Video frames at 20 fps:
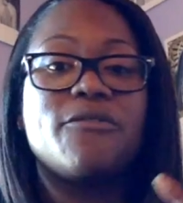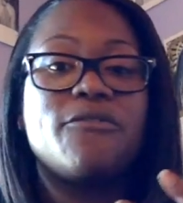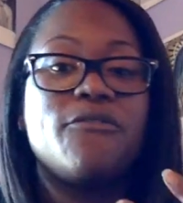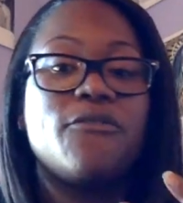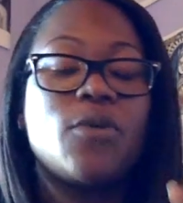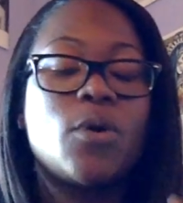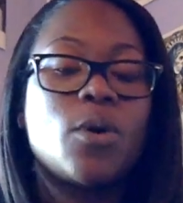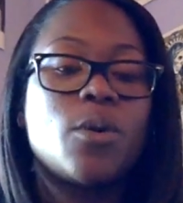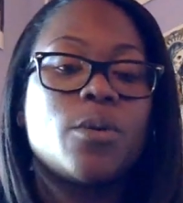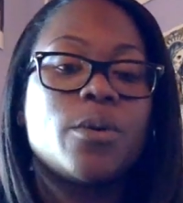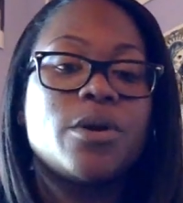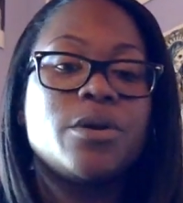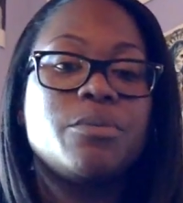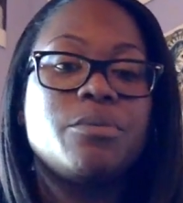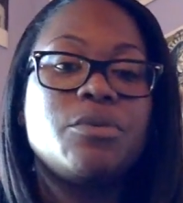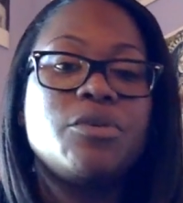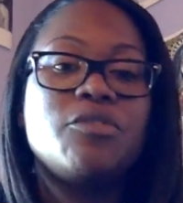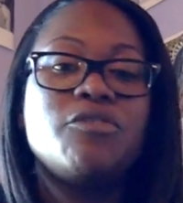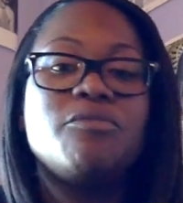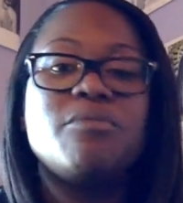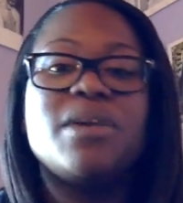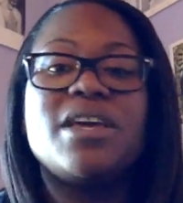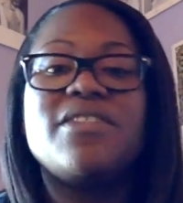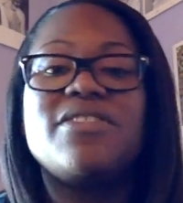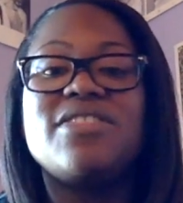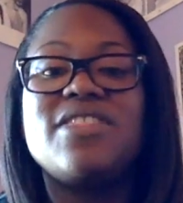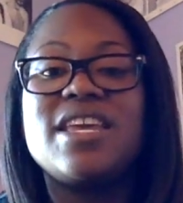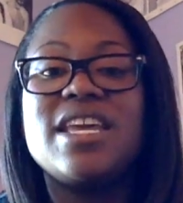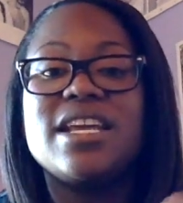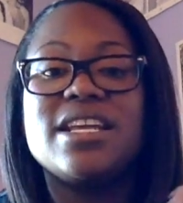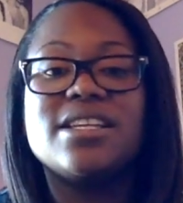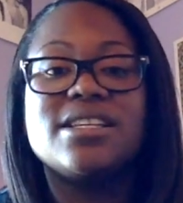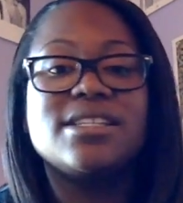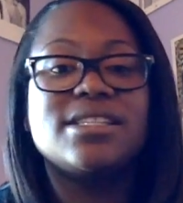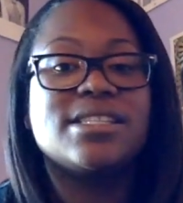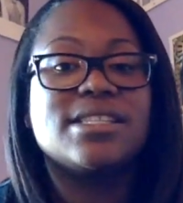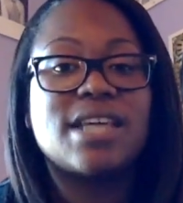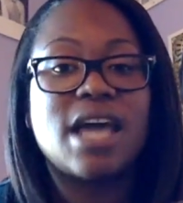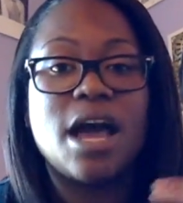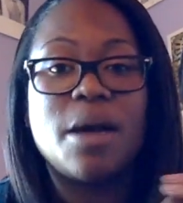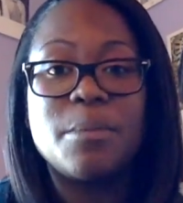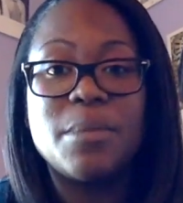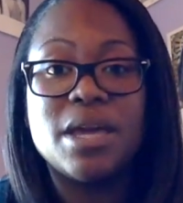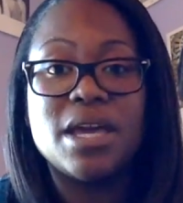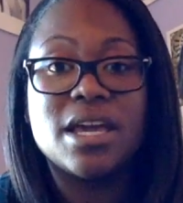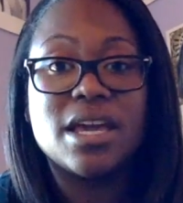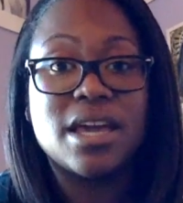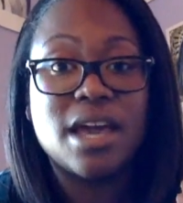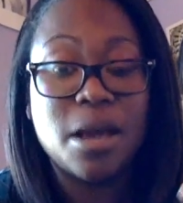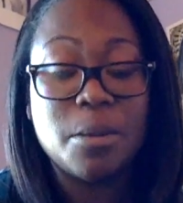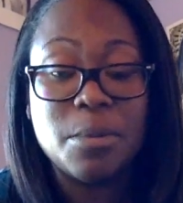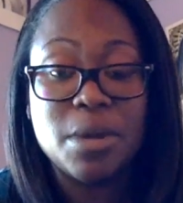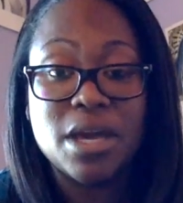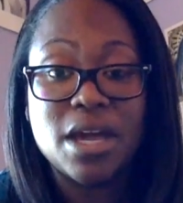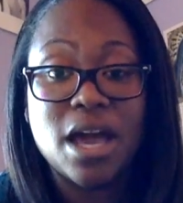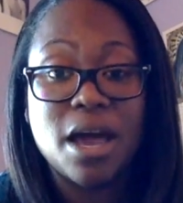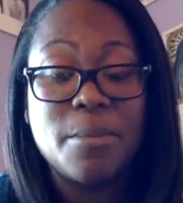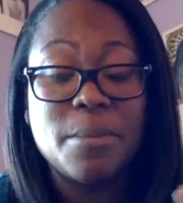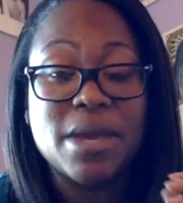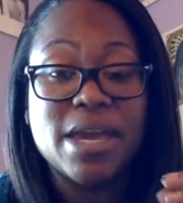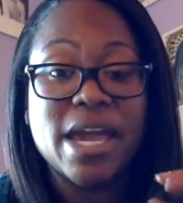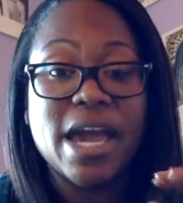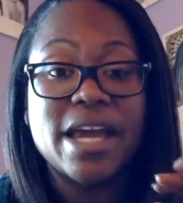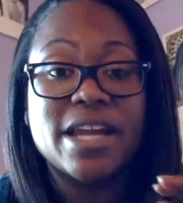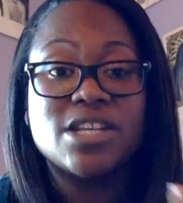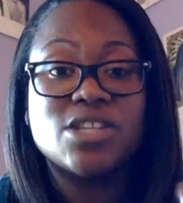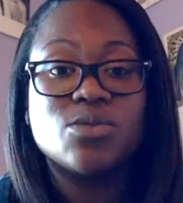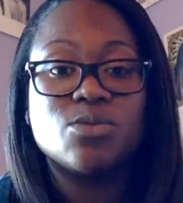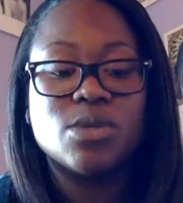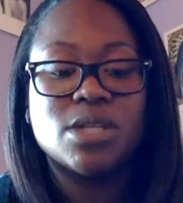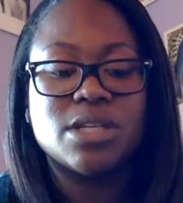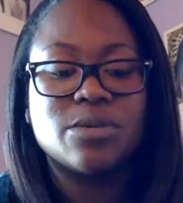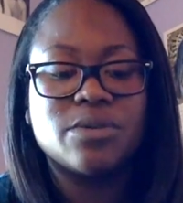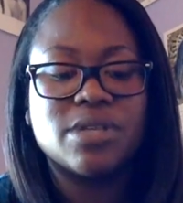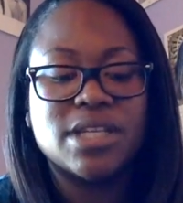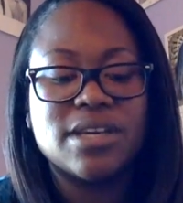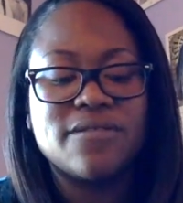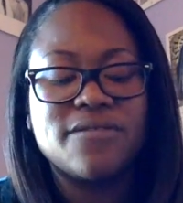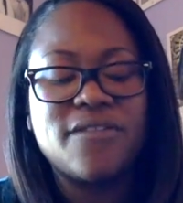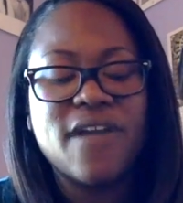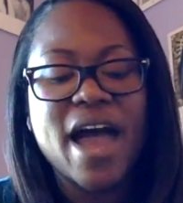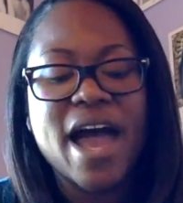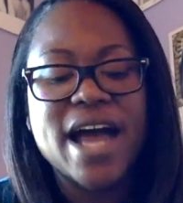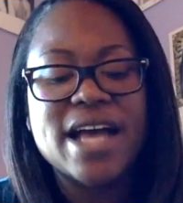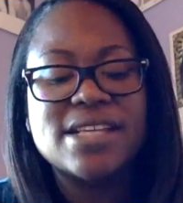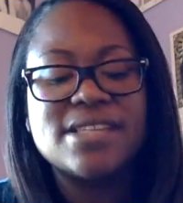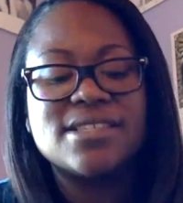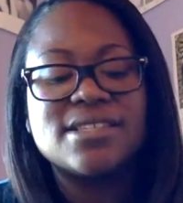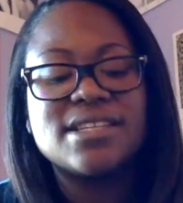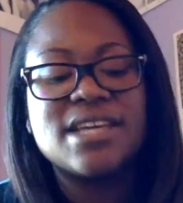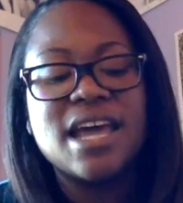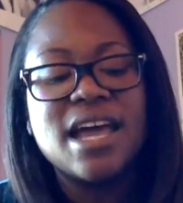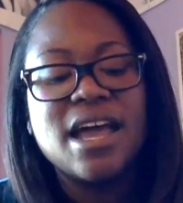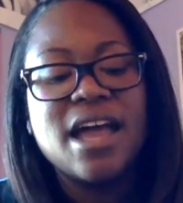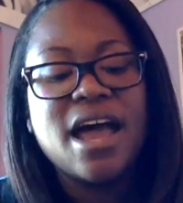forward movement, things coming, coming, coming at us really, really fast.